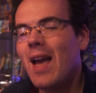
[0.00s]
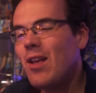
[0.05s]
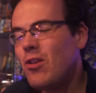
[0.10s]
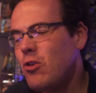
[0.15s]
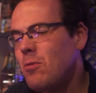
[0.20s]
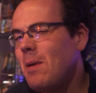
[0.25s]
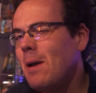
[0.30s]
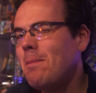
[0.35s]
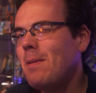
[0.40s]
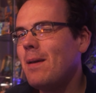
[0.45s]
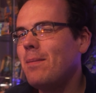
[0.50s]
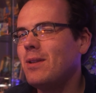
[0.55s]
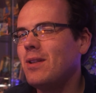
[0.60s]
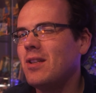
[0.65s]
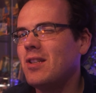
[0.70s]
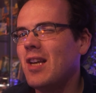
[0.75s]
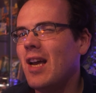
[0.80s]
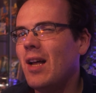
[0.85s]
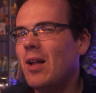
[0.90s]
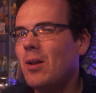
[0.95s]
As you might be able
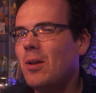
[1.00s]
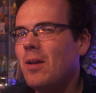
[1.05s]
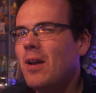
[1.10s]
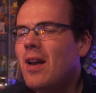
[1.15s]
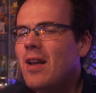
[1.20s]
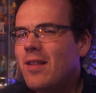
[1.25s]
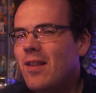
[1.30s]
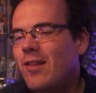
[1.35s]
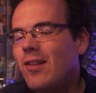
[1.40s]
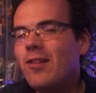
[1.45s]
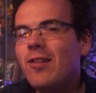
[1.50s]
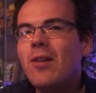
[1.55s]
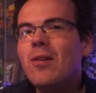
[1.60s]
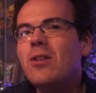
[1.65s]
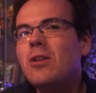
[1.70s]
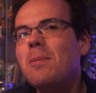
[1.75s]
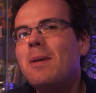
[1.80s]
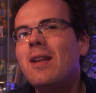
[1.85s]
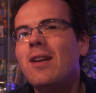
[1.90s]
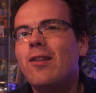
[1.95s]
to tell, this is
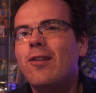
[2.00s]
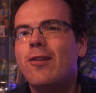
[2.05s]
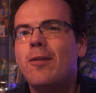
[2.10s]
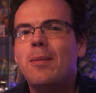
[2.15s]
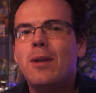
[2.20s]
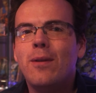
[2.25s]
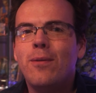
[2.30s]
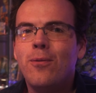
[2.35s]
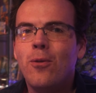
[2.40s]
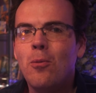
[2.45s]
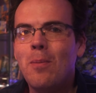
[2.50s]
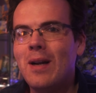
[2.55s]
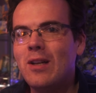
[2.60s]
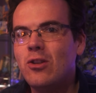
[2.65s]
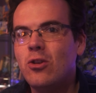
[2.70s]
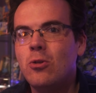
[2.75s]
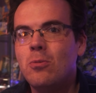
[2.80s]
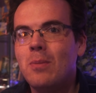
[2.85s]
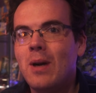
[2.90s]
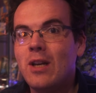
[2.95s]
going to be in a similar
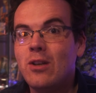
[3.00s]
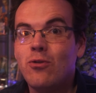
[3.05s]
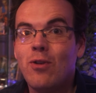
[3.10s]
format to my